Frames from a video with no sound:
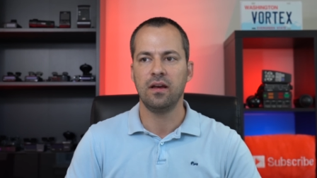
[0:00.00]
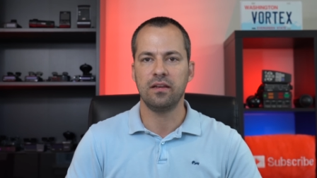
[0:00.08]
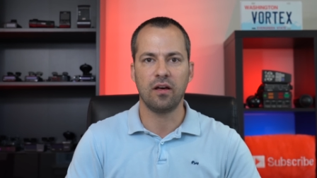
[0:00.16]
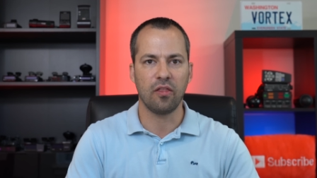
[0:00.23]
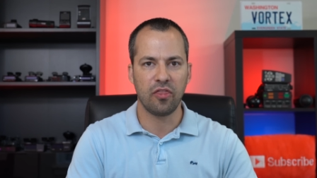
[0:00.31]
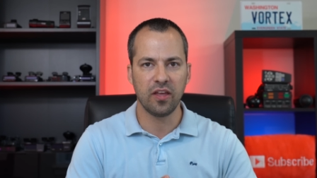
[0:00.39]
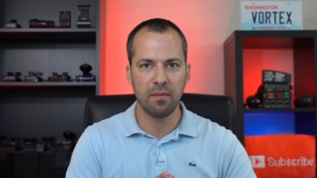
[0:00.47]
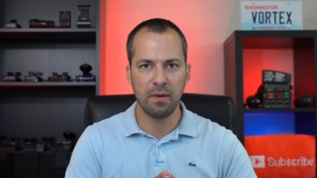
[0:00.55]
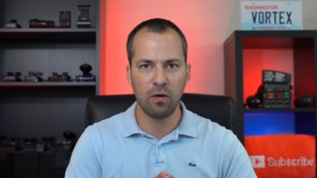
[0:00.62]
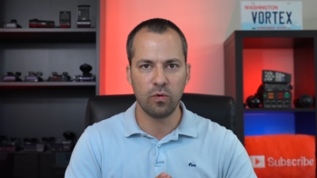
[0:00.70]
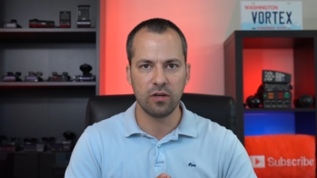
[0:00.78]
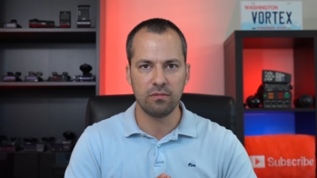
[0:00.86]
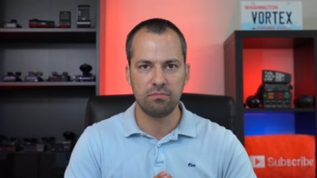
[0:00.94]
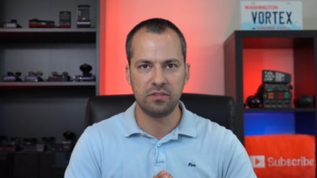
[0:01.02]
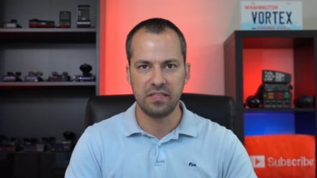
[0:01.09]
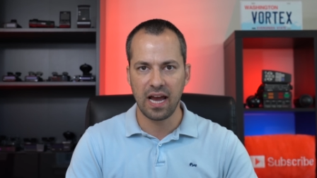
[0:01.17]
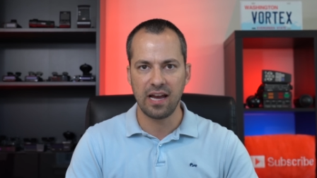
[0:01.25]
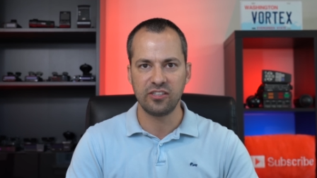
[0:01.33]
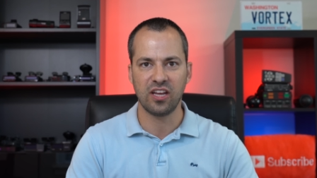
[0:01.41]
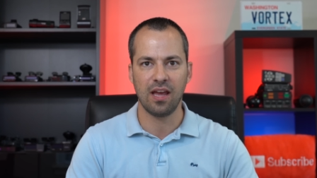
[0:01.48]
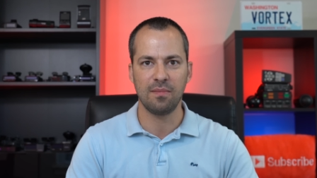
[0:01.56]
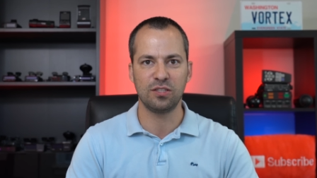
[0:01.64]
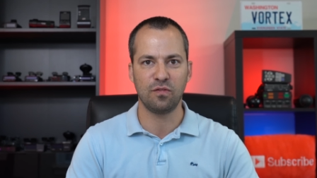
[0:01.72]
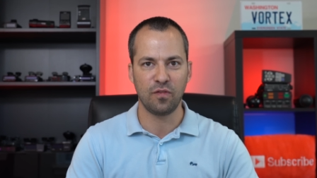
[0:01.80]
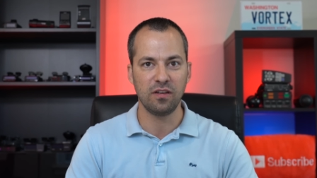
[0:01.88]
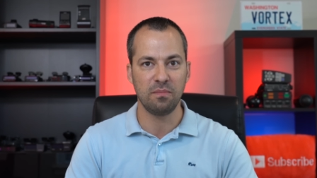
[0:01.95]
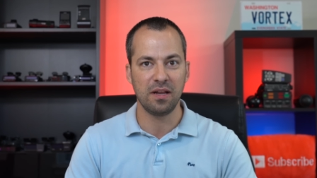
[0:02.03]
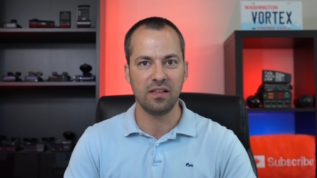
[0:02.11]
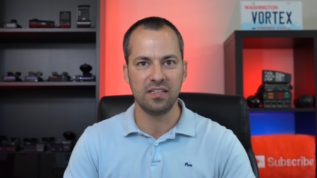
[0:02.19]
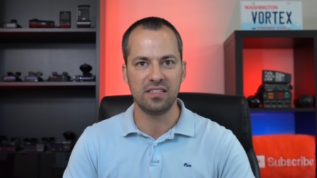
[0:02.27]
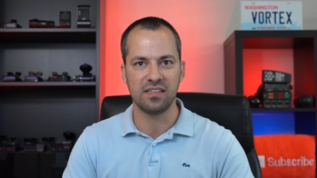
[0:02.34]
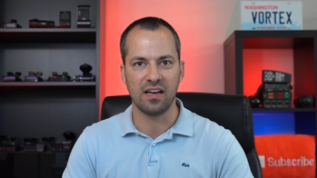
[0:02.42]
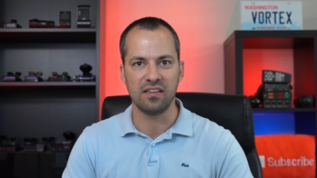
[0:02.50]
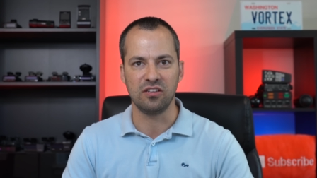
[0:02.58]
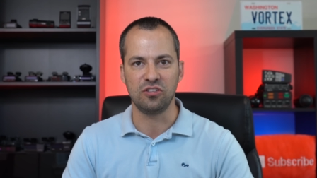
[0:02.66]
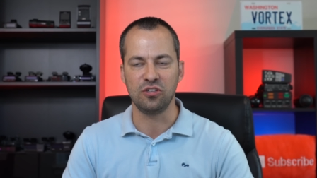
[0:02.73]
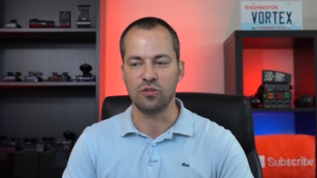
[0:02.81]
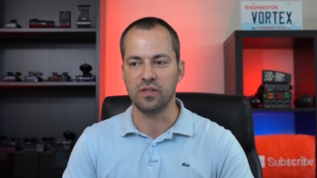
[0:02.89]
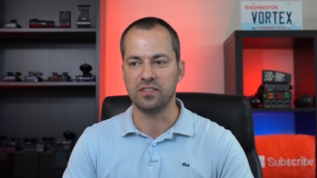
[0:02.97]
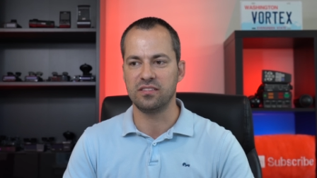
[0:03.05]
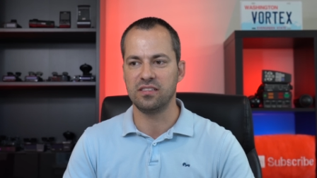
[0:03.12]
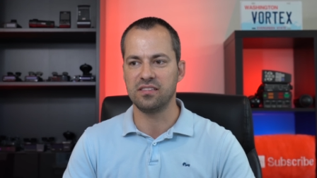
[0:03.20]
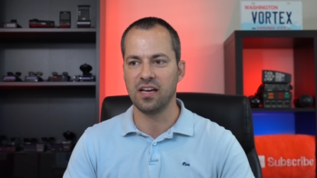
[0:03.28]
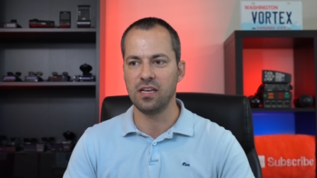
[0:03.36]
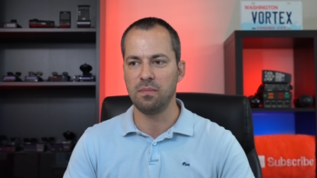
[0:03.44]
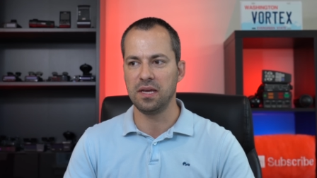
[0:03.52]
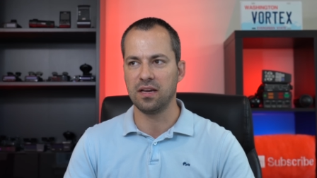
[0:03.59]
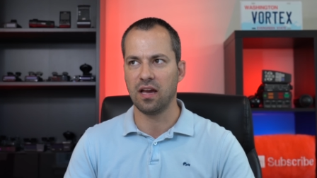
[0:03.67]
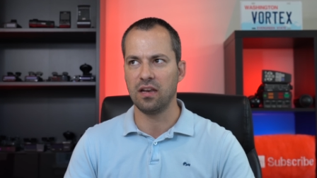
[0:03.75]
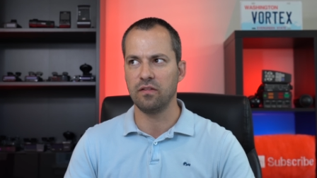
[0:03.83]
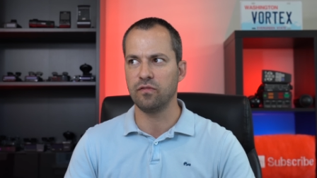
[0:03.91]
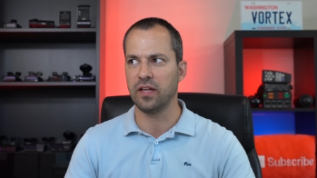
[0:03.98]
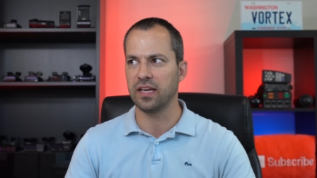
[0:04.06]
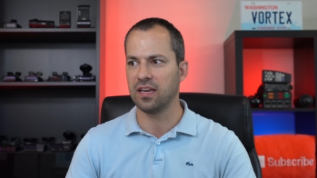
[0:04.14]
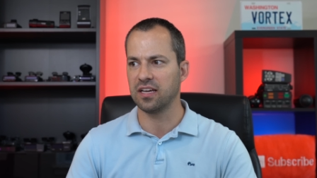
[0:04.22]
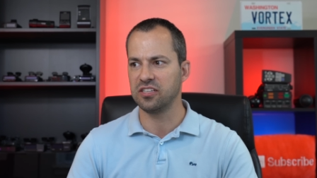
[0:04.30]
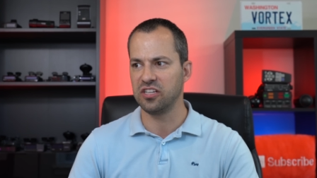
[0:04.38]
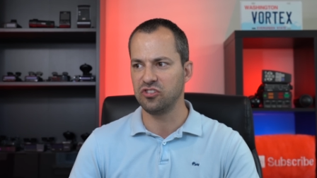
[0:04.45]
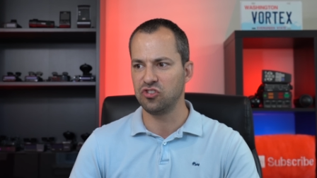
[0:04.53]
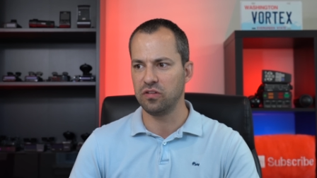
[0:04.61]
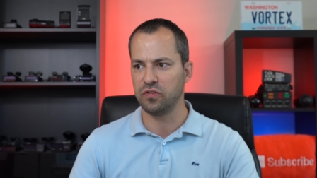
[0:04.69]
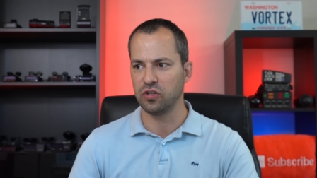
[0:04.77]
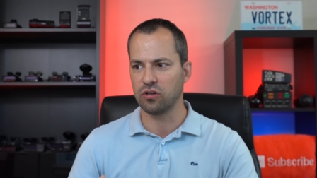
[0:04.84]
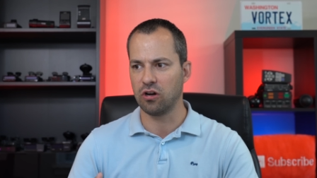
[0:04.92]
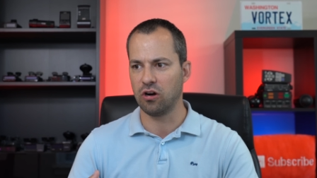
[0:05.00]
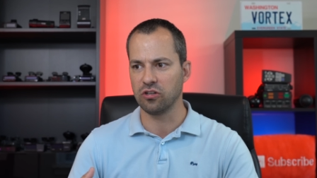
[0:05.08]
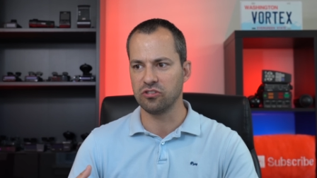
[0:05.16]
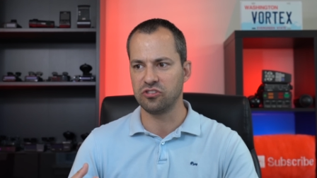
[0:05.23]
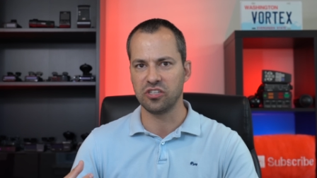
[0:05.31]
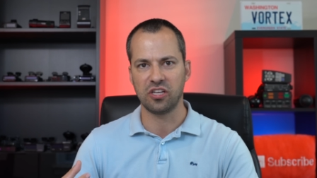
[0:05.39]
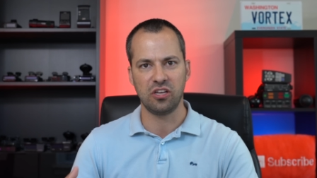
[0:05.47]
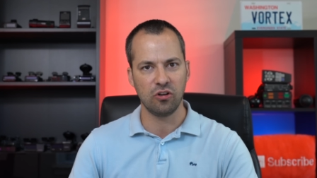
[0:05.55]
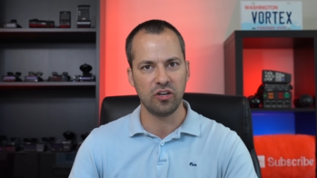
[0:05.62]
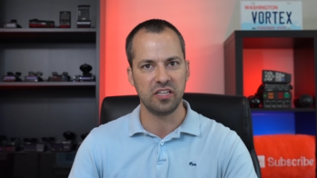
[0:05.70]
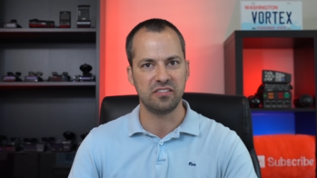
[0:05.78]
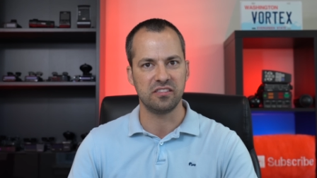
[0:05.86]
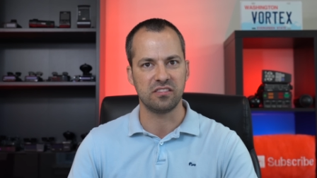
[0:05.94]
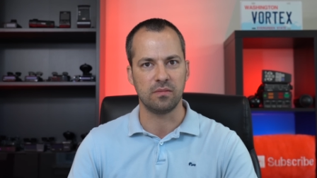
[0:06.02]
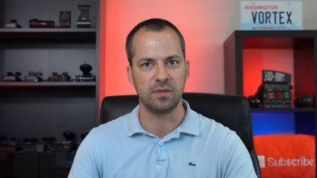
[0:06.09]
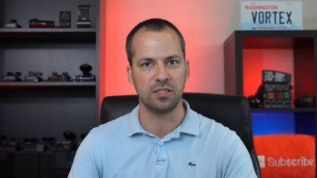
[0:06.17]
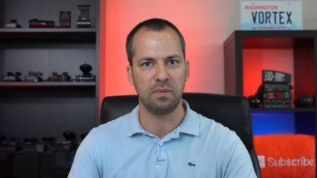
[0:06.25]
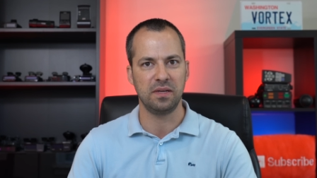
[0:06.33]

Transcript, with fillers: Now, think about what a dash cam is fundamentally designed to do. It's designed to be kind of like an extension of your car's security system. It's